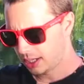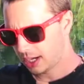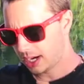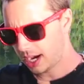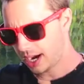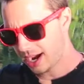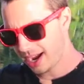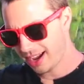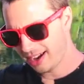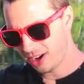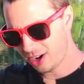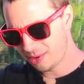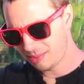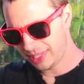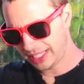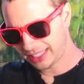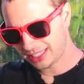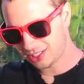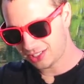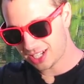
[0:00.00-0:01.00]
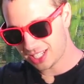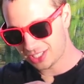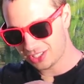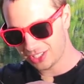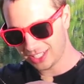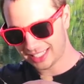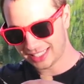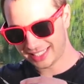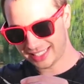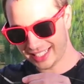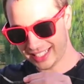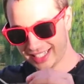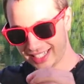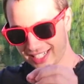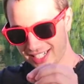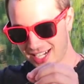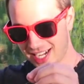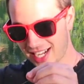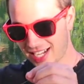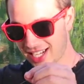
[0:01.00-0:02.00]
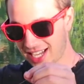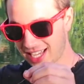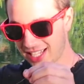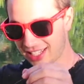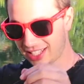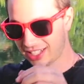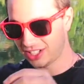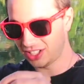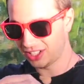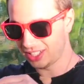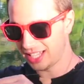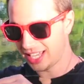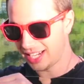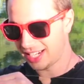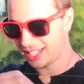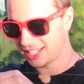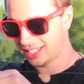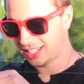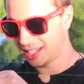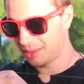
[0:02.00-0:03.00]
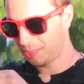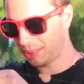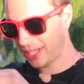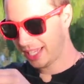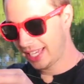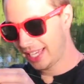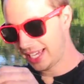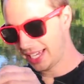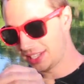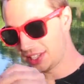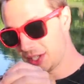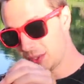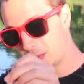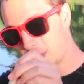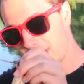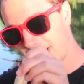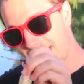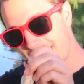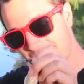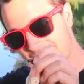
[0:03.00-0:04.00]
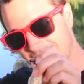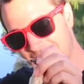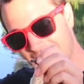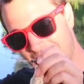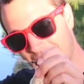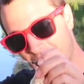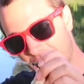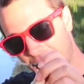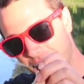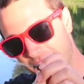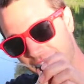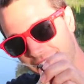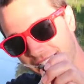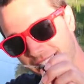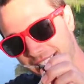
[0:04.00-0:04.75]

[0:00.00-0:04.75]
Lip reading: Alright homie, so as you can see here, I got a little lead clip, and the weight is actually